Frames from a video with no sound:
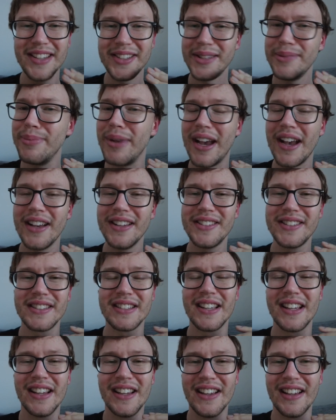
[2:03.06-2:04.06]

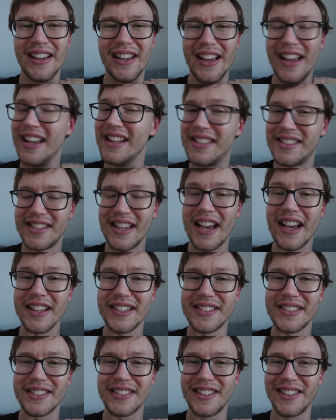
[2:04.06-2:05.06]
SMS, it
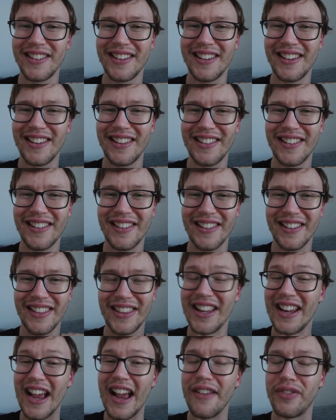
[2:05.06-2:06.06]
says
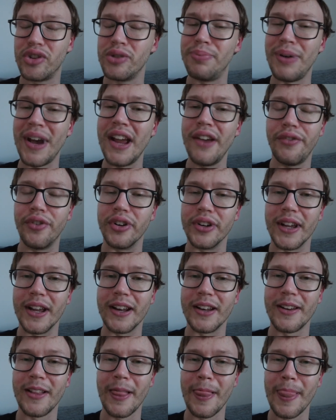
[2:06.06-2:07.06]
that I have to pay for
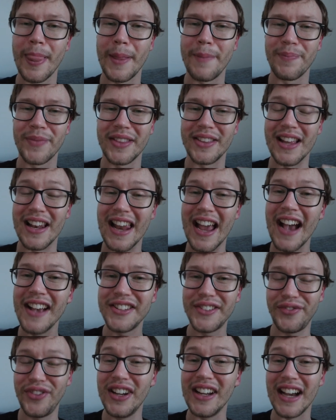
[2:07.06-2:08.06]
that. The
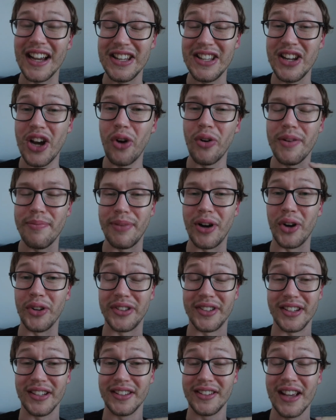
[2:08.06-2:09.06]
last thing I know
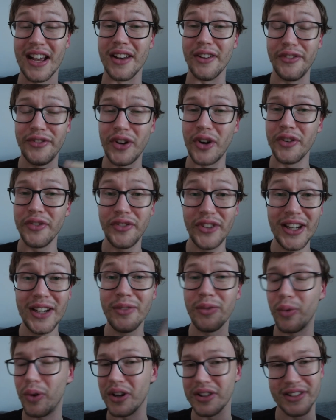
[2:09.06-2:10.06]
about the telephone
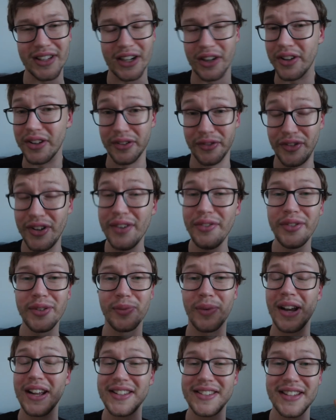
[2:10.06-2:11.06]
thing was like on the
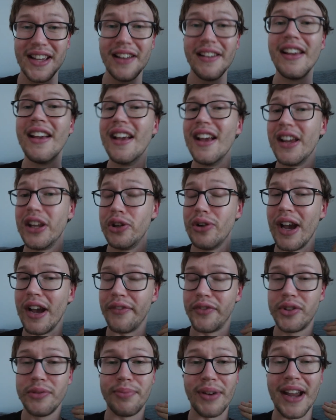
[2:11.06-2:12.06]
5th, where it said you
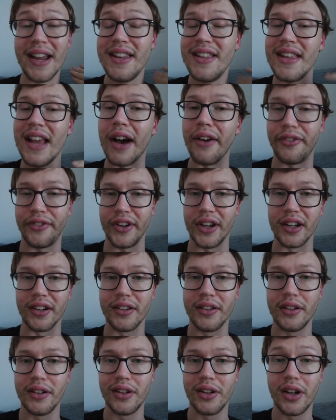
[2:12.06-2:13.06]
have to pay
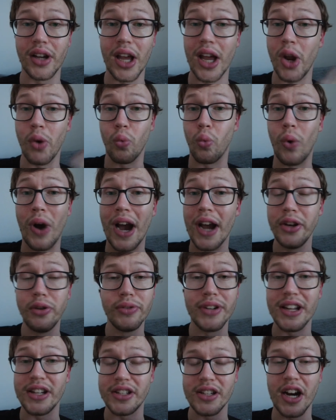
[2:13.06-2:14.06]
nothing. And why
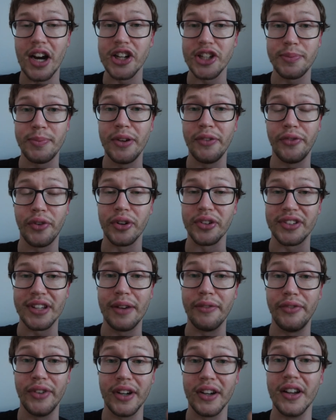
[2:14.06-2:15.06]
do they charge me for
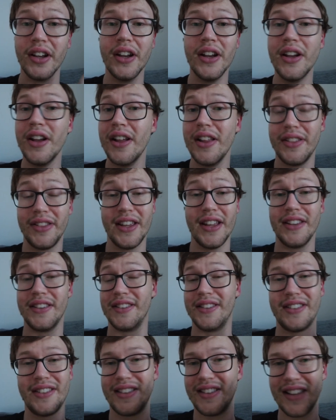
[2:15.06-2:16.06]
something that,
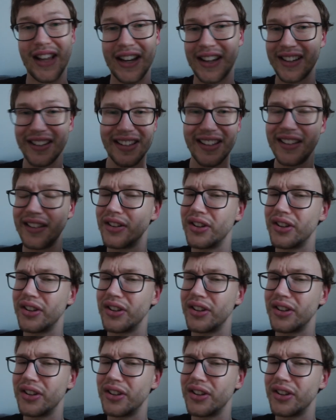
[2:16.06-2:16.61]
like,